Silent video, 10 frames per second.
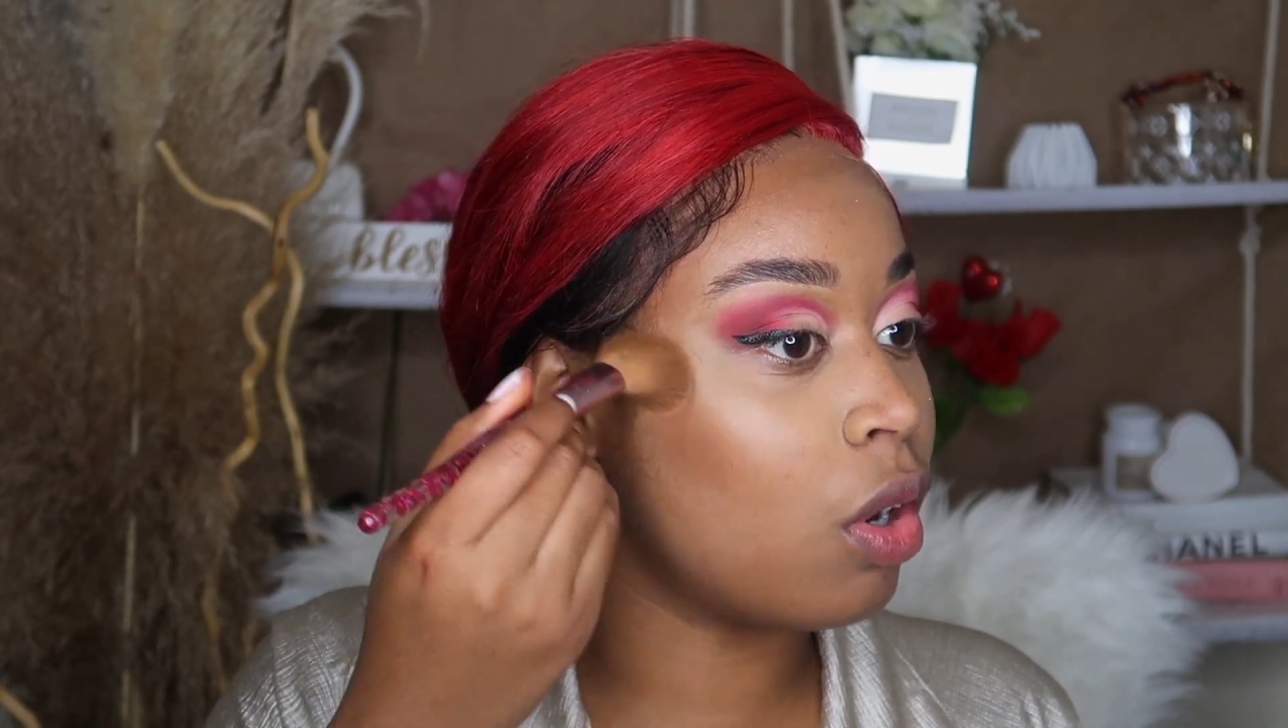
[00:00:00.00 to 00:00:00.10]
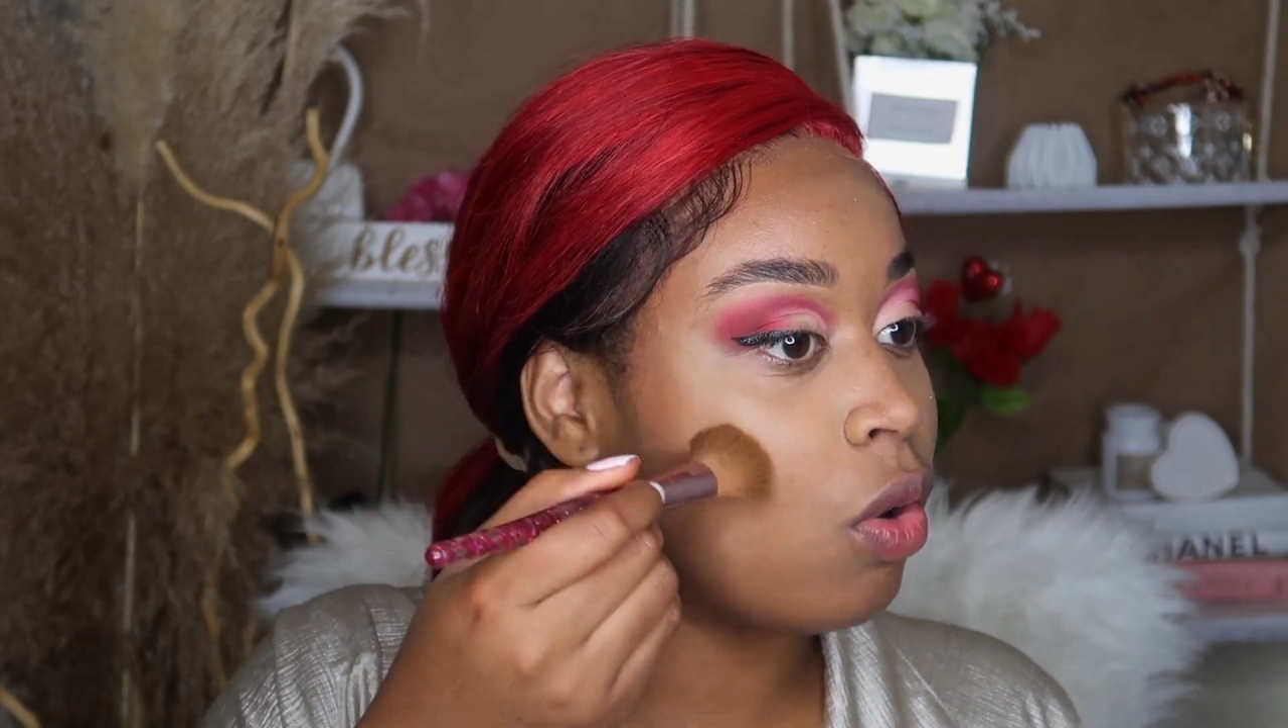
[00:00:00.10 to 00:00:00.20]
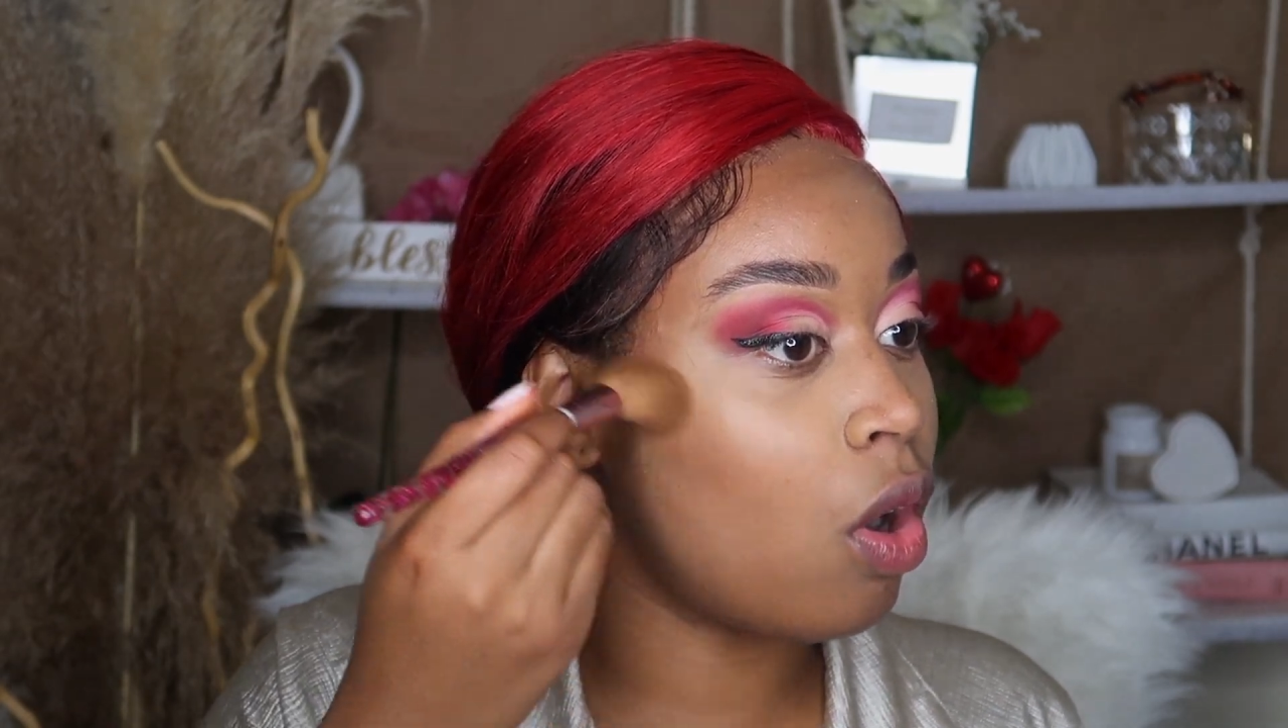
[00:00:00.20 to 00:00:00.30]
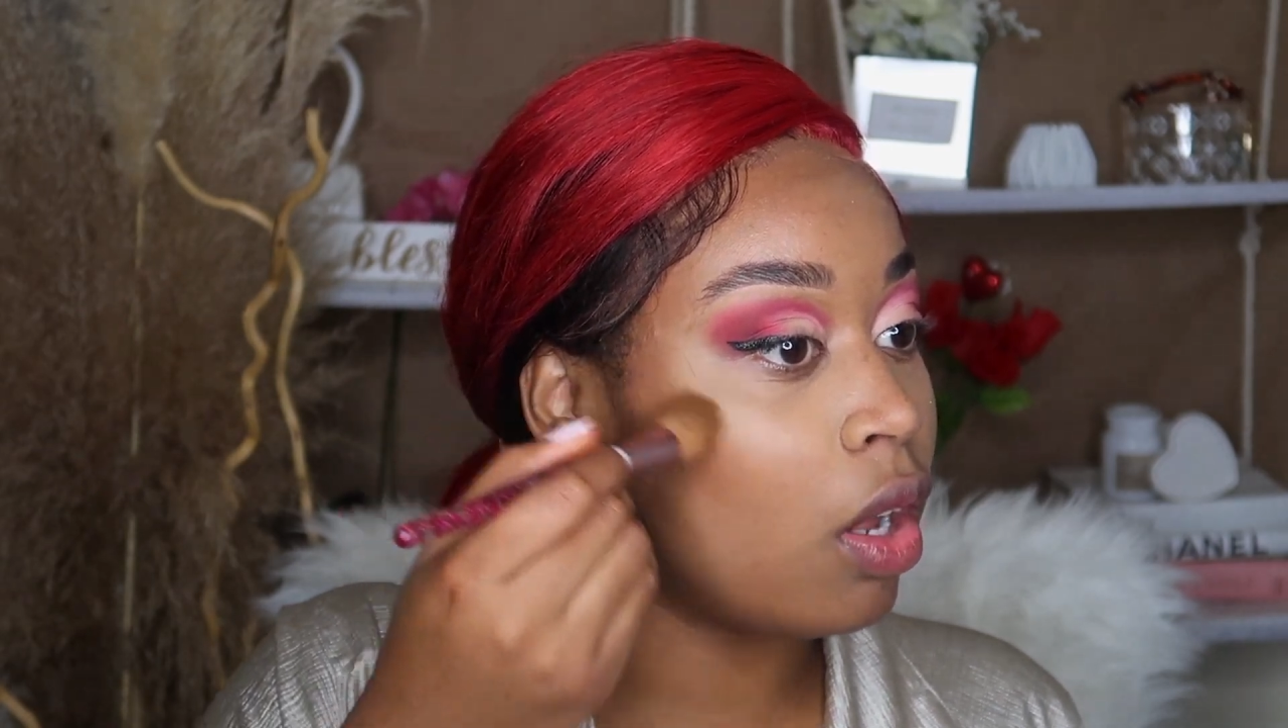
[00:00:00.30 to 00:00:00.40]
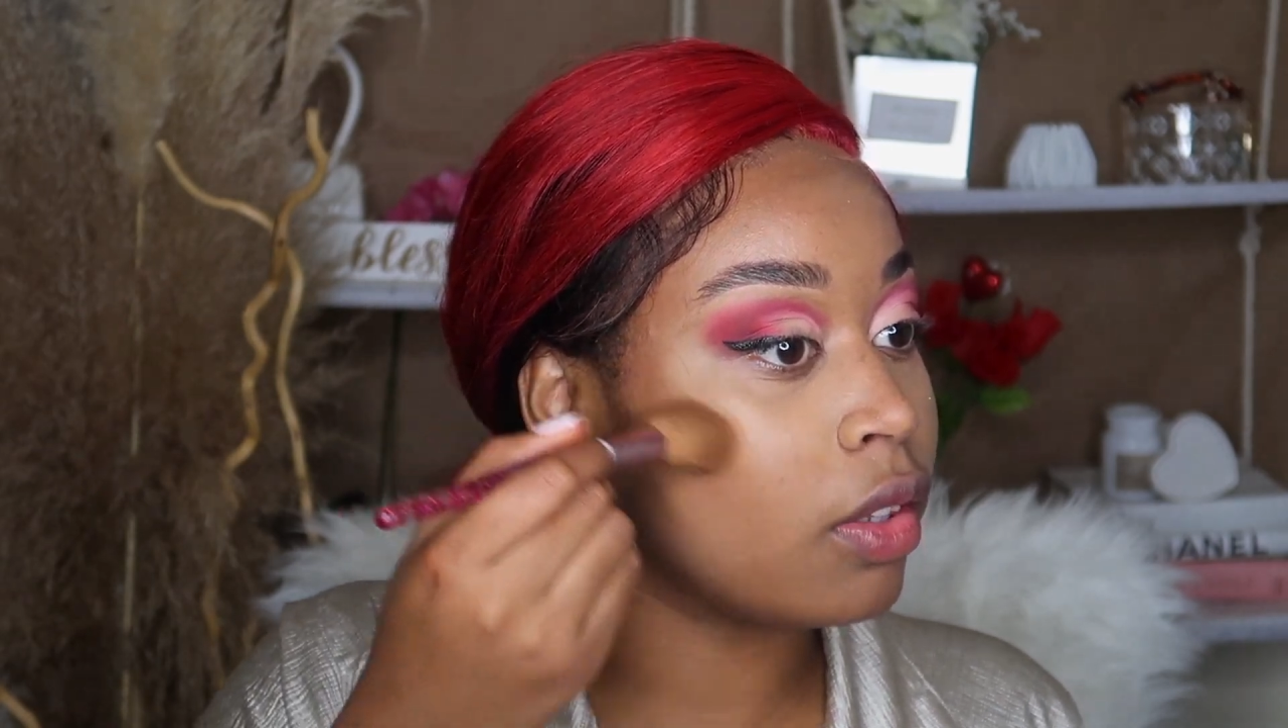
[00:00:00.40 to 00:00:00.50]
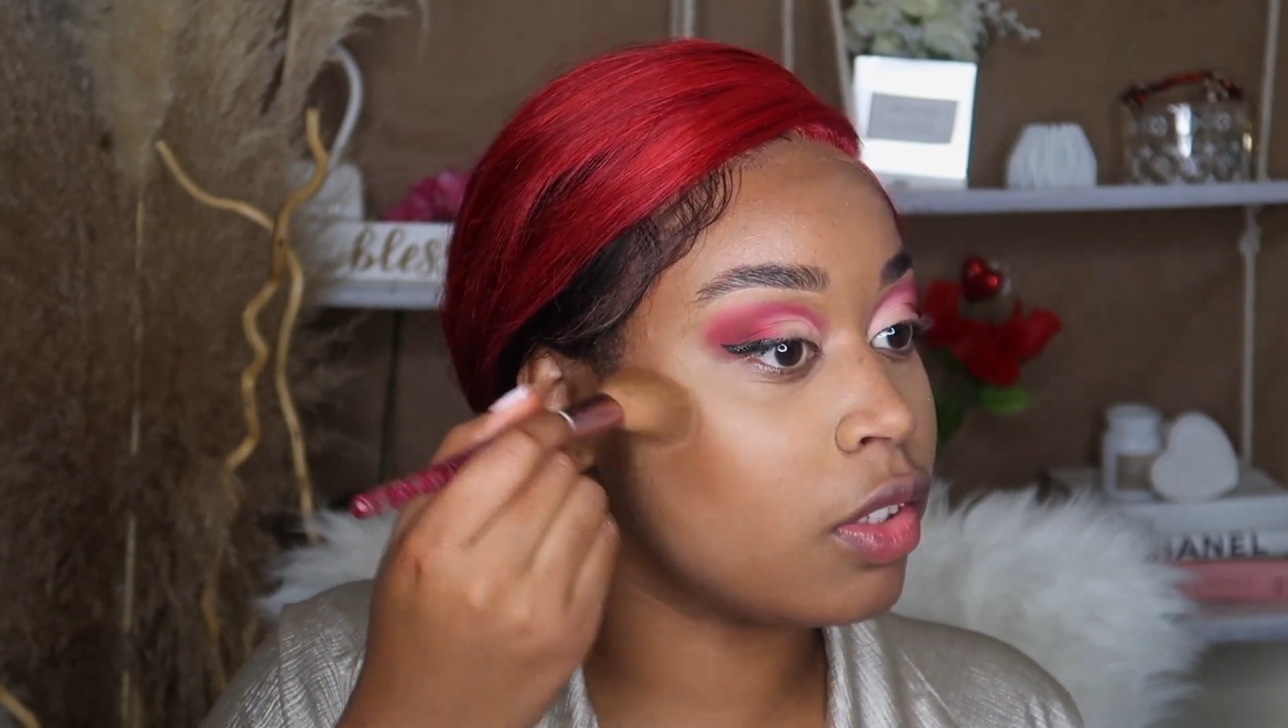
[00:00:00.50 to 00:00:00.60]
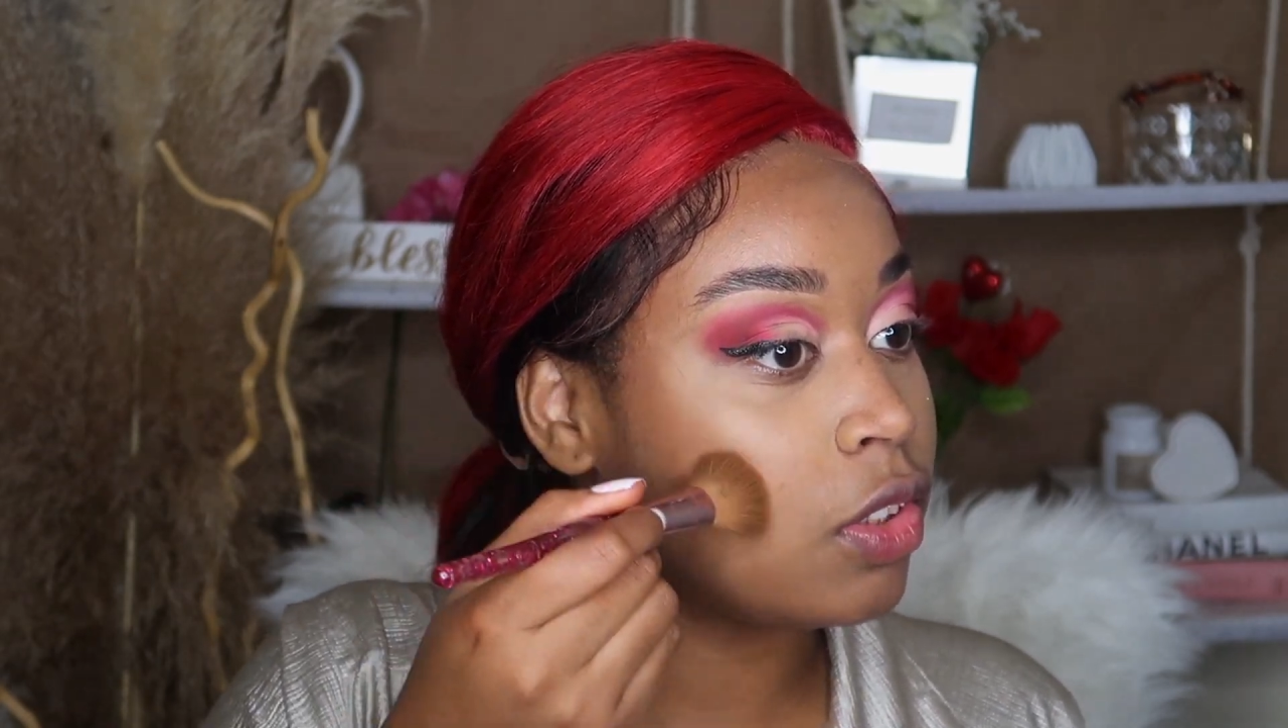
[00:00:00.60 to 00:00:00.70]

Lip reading: go on